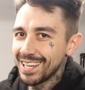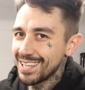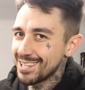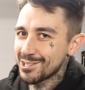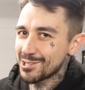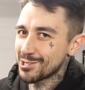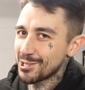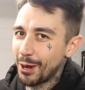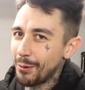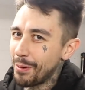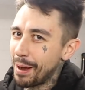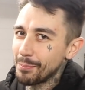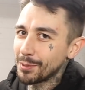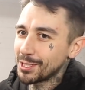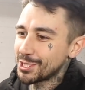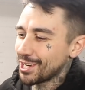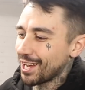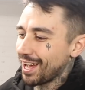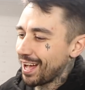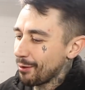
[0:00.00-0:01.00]
So
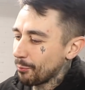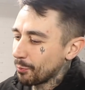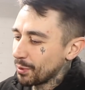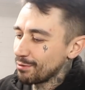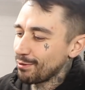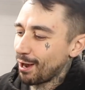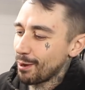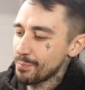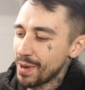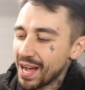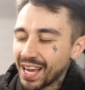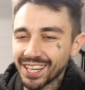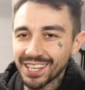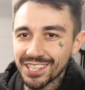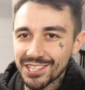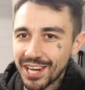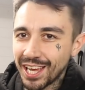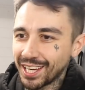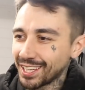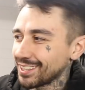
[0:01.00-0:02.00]
amateur. I'll be right back in a
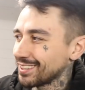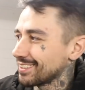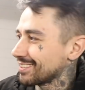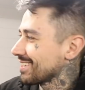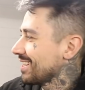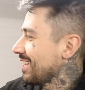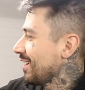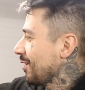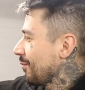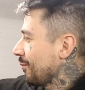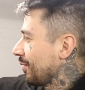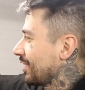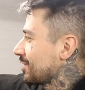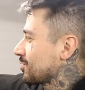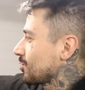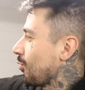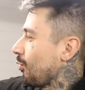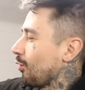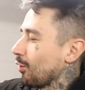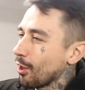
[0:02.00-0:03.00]
second when
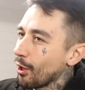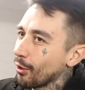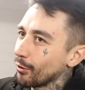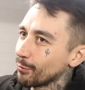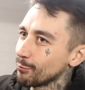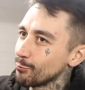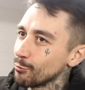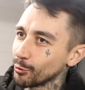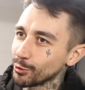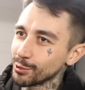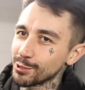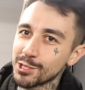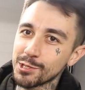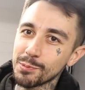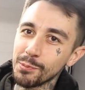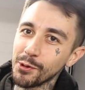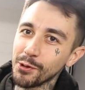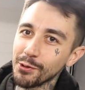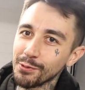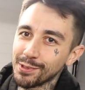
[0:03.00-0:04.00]
it's all on and running
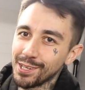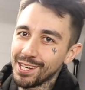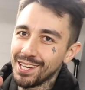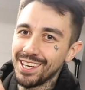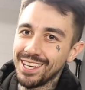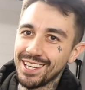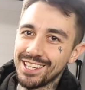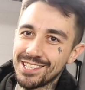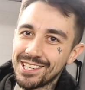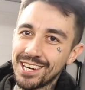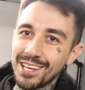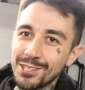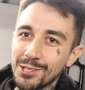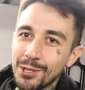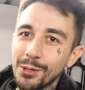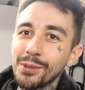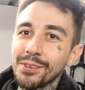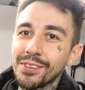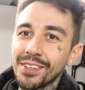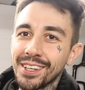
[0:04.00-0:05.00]
smooth. Stay
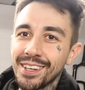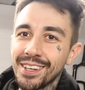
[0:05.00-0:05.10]
tuned.